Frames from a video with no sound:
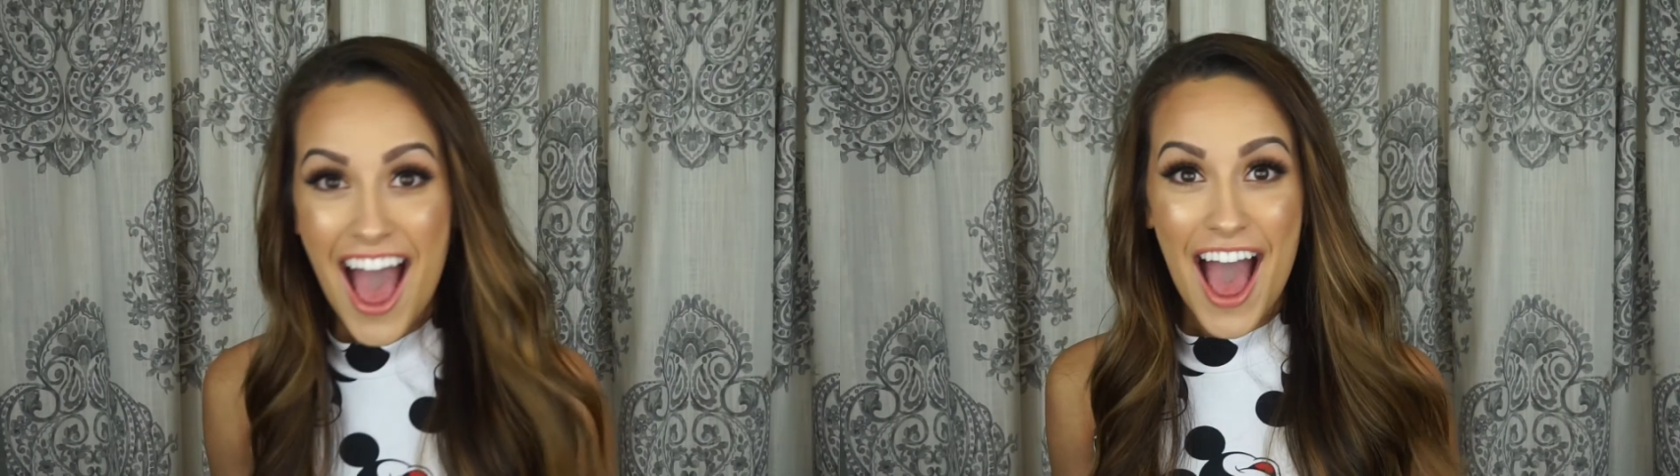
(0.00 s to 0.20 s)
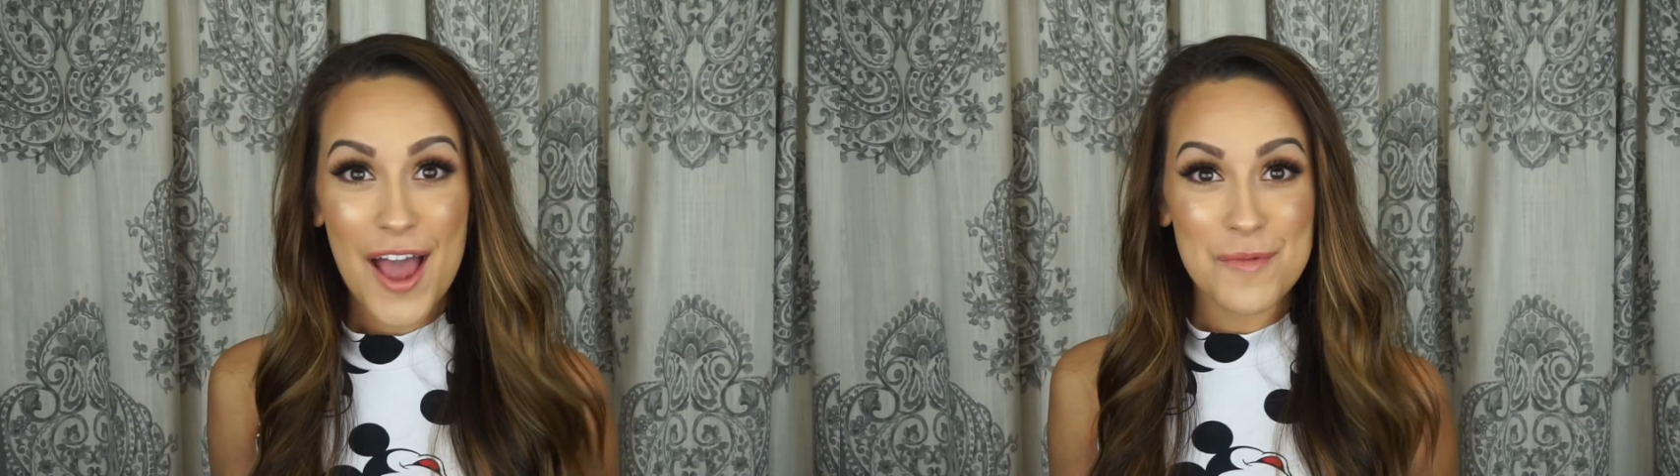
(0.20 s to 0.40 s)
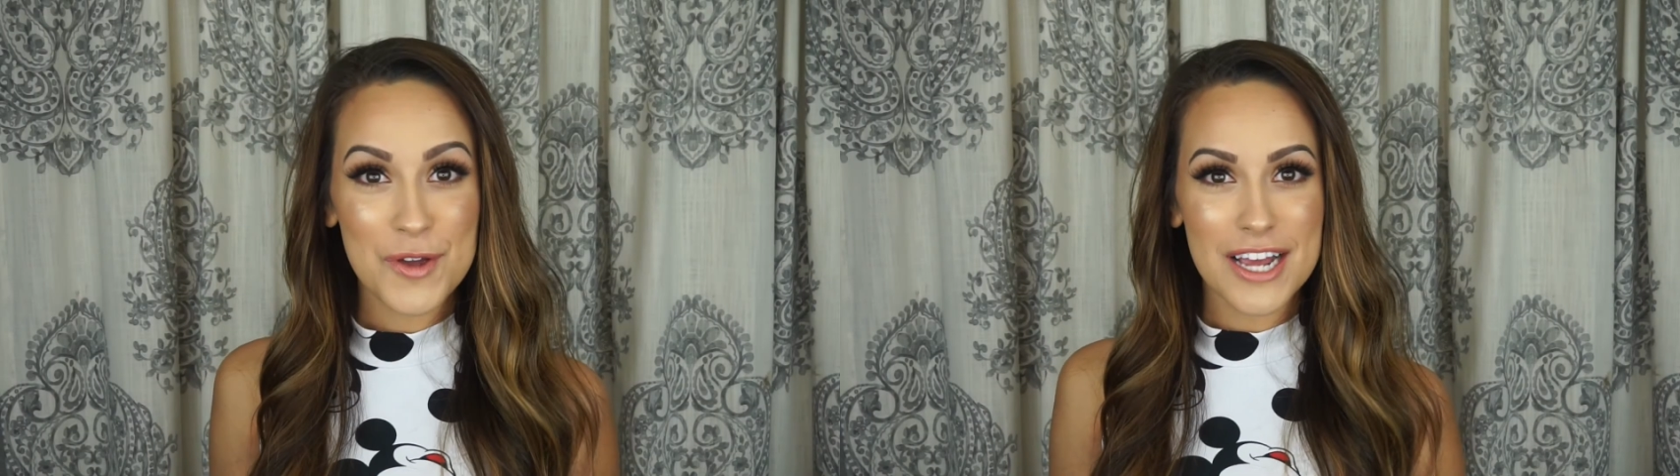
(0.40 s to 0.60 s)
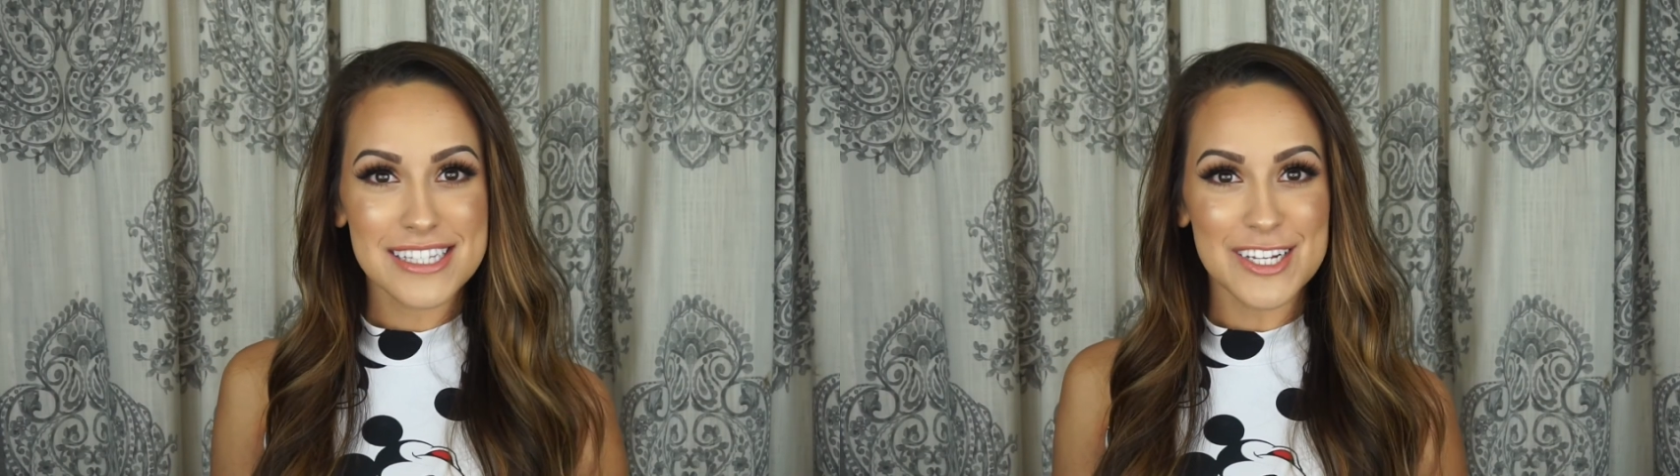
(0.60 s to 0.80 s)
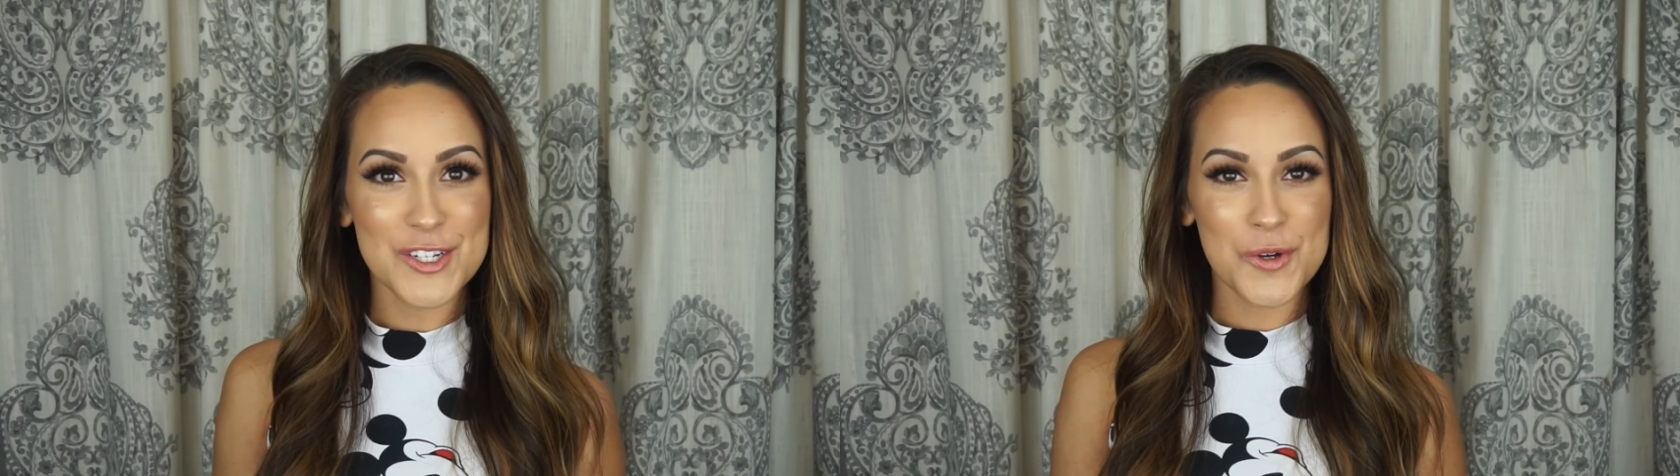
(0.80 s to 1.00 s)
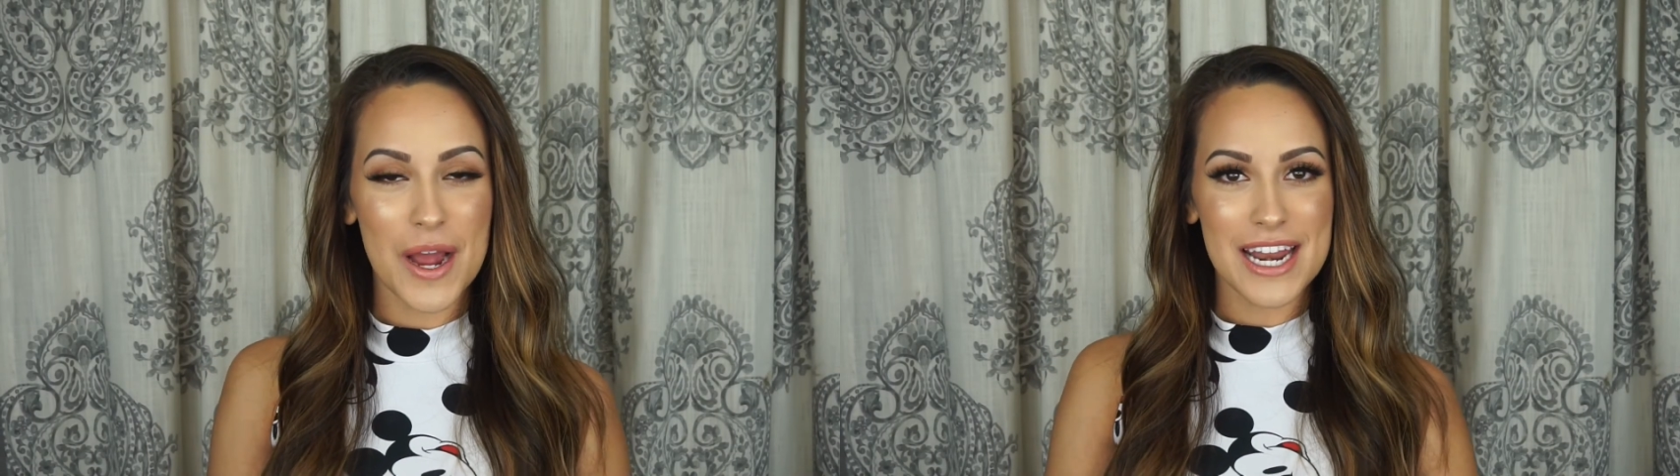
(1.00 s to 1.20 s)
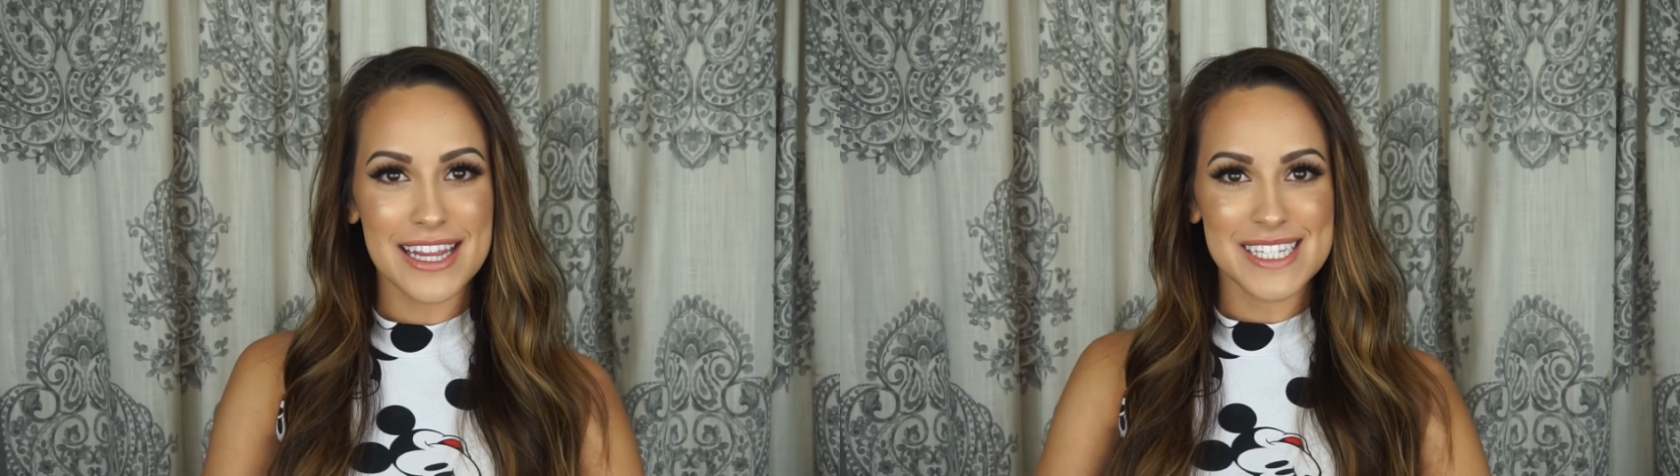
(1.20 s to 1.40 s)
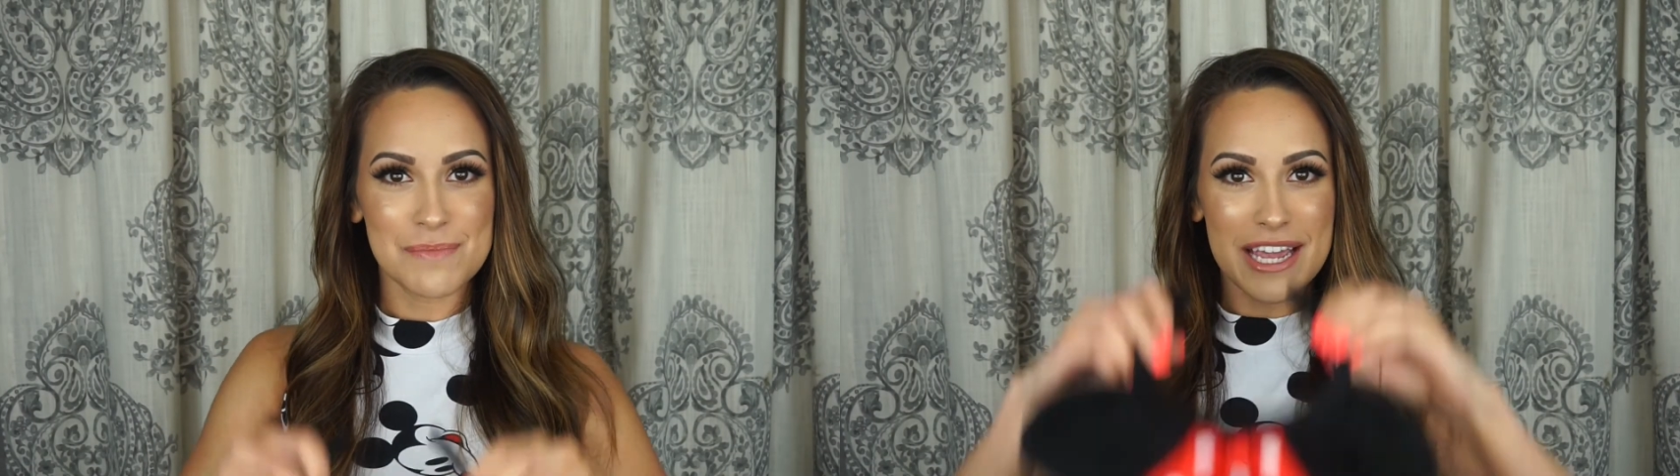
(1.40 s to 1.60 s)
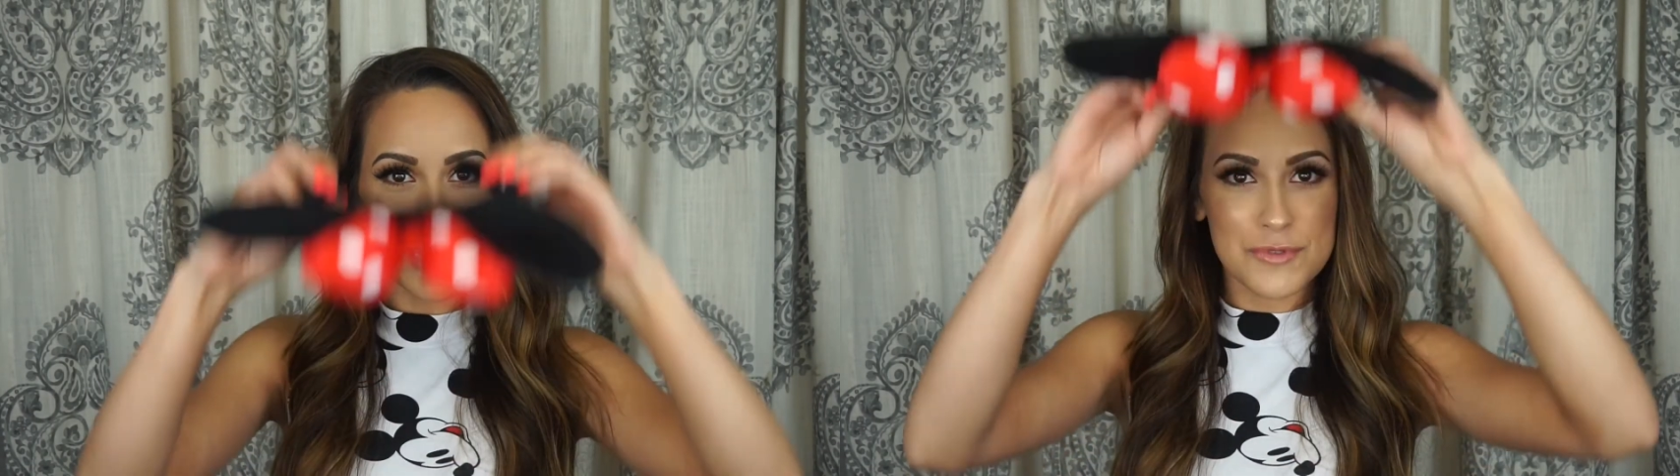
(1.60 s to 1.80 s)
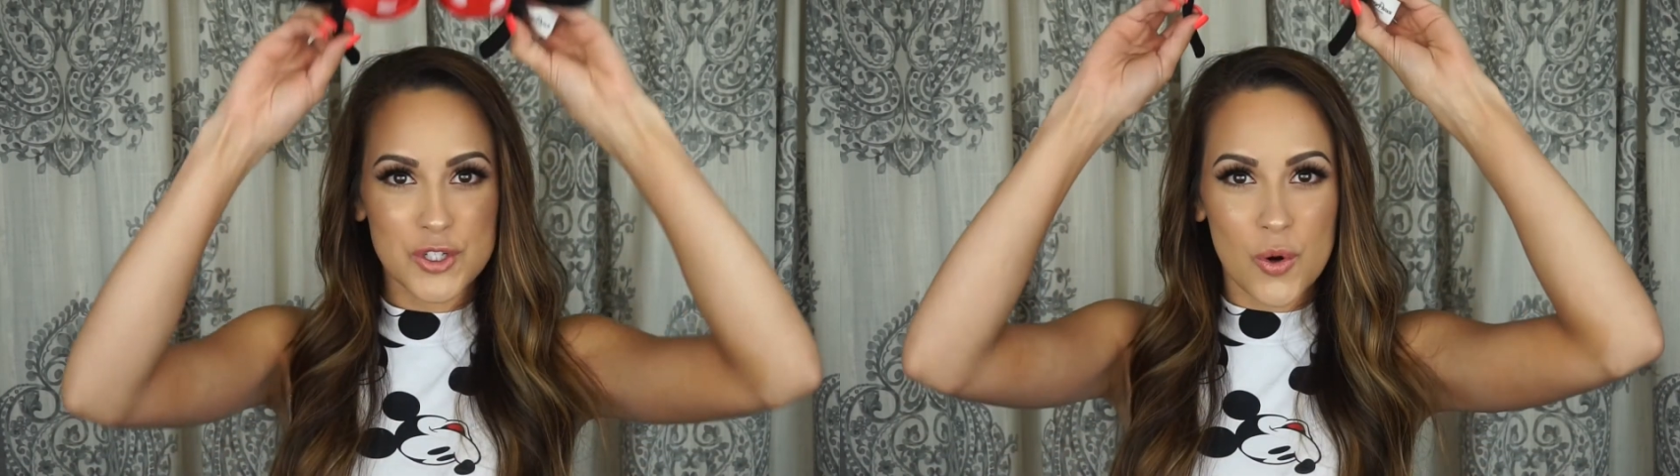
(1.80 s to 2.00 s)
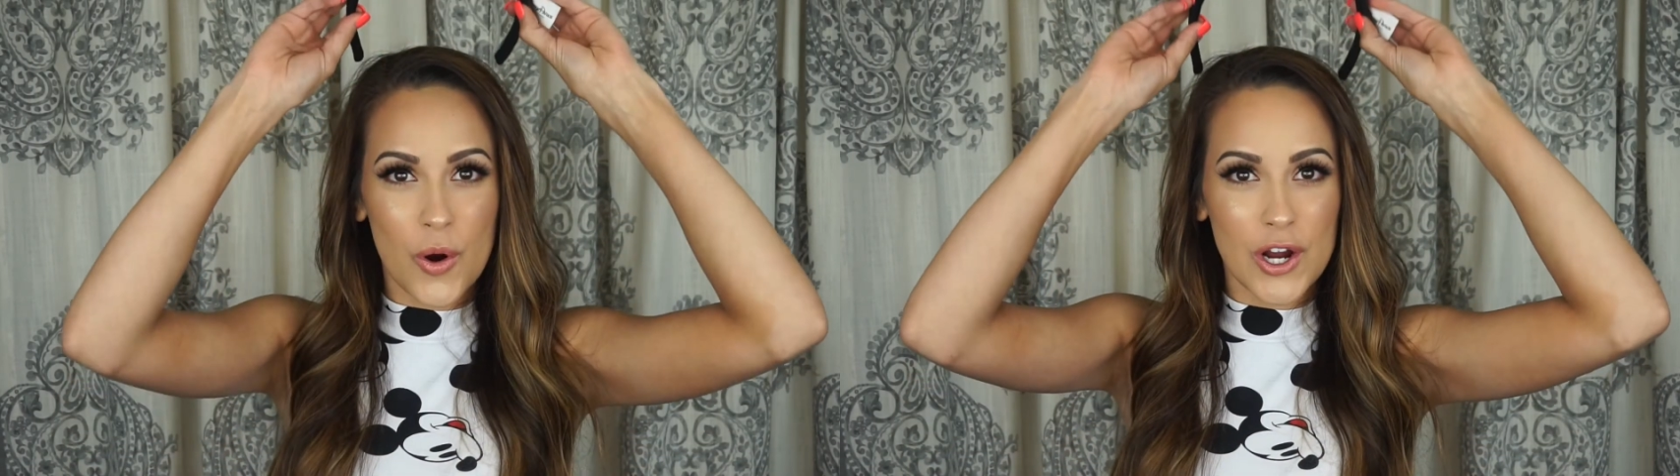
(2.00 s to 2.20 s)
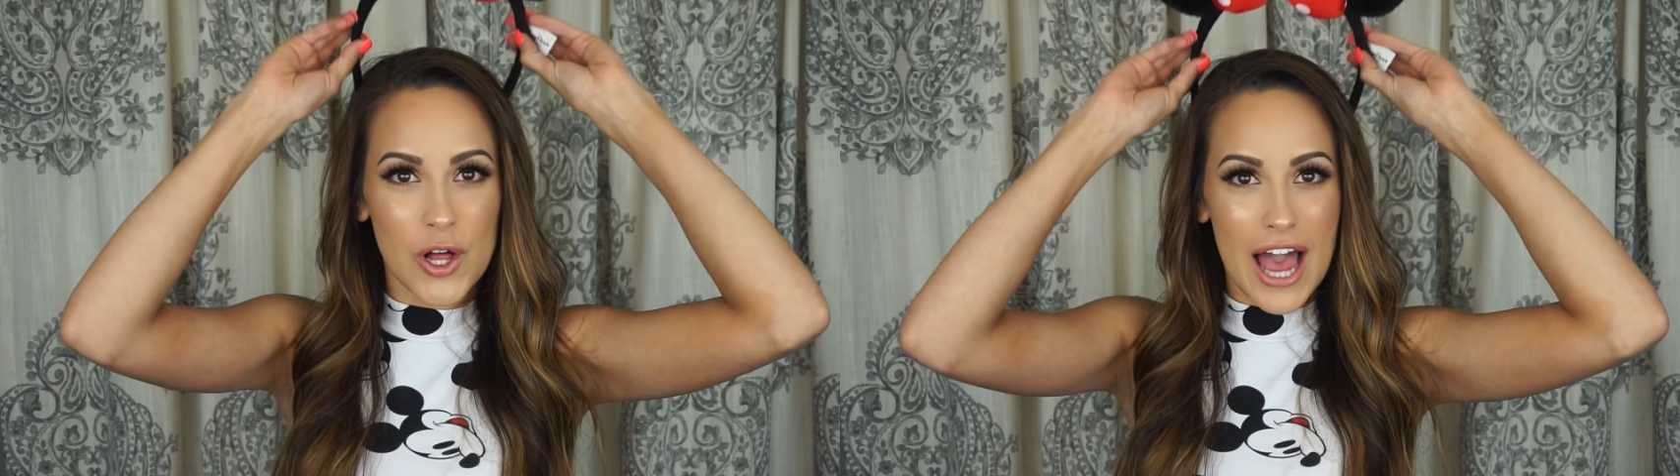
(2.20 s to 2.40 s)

I hope you guys enjoyed this makeup tutorial,